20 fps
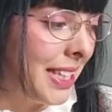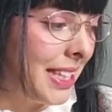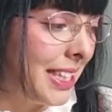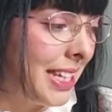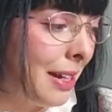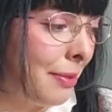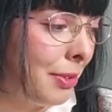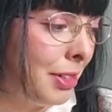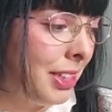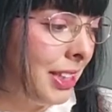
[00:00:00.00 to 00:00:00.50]

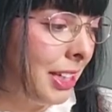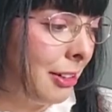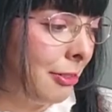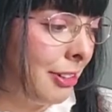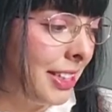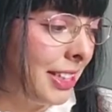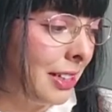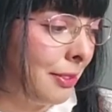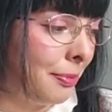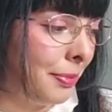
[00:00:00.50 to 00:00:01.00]
double the
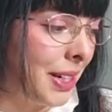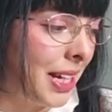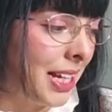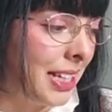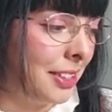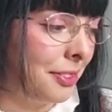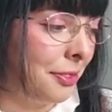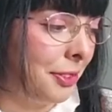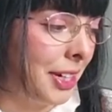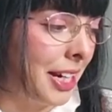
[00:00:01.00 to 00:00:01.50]
retail
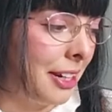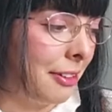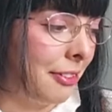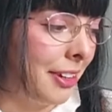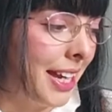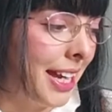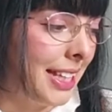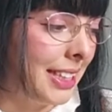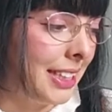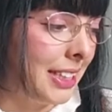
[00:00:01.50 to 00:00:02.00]
price for a
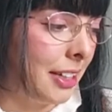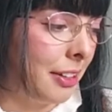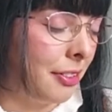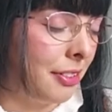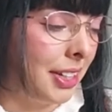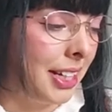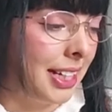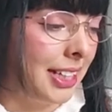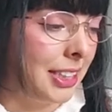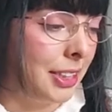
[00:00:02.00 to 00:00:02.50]
rare
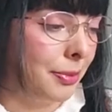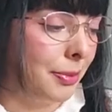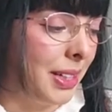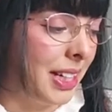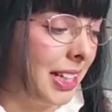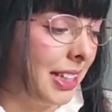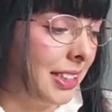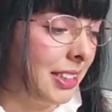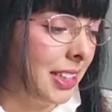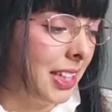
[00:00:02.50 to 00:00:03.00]
second-hand
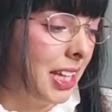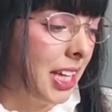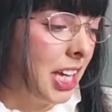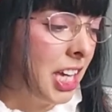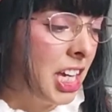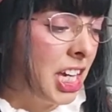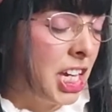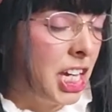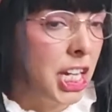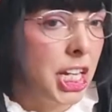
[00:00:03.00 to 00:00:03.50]
brand.
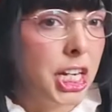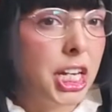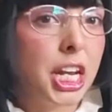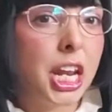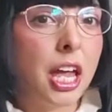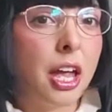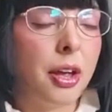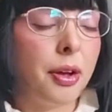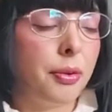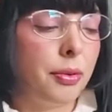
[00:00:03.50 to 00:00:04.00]

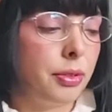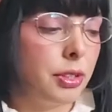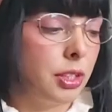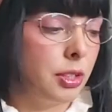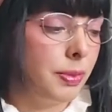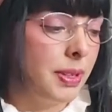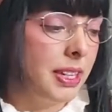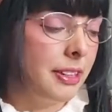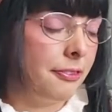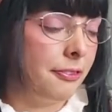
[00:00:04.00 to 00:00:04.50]
Now, to
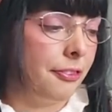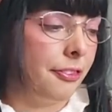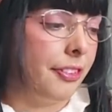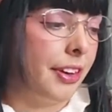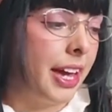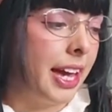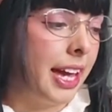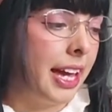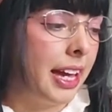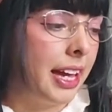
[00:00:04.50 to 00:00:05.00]
be
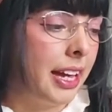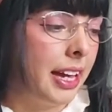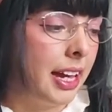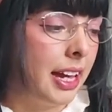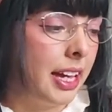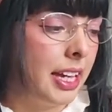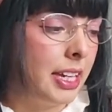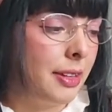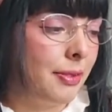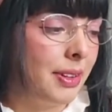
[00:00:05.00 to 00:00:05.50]
fair,
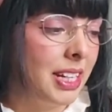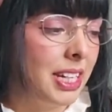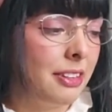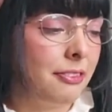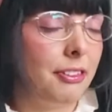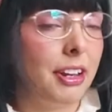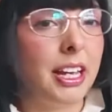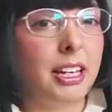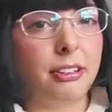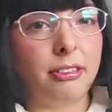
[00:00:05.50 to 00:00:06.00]
even
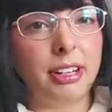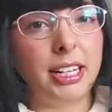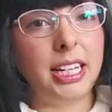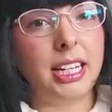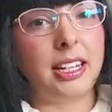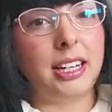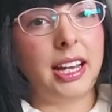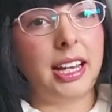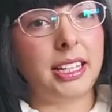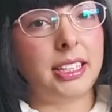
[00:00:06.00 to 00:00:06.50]
if I
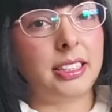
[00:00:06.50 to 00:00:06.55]
really like